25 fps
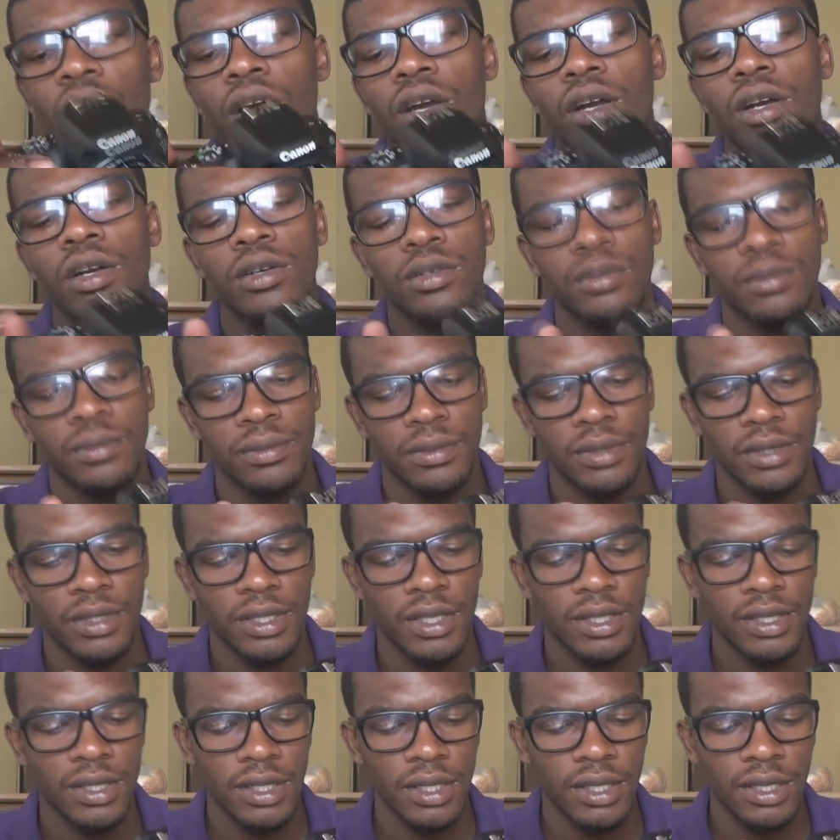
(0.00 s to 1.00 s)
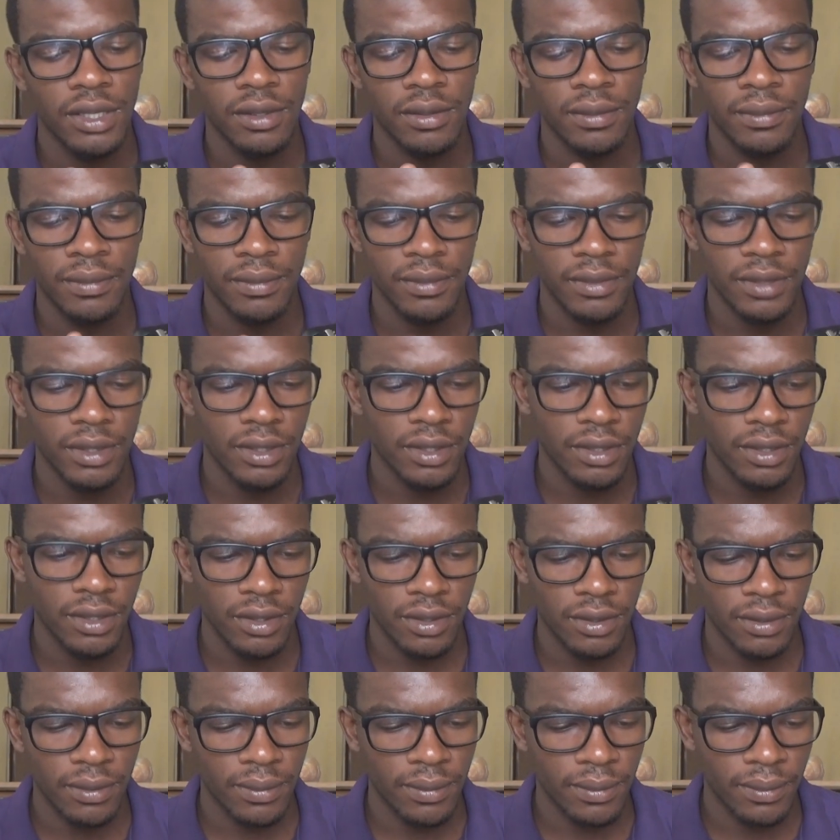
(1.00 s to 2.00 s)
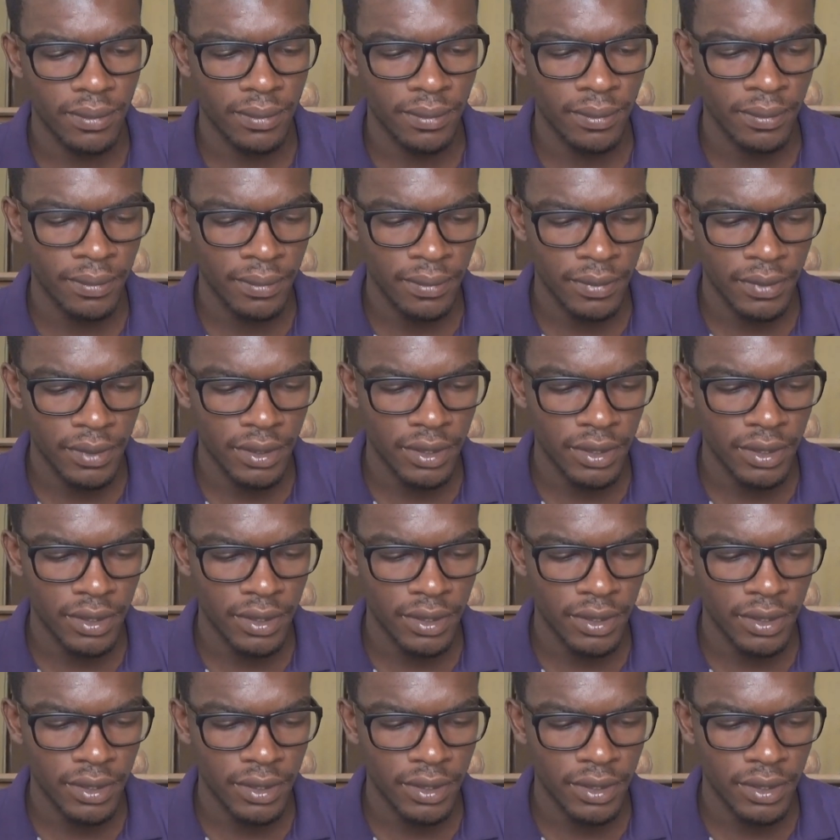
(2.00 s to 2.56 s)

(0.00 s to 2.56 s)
Oh, the thingy. Um,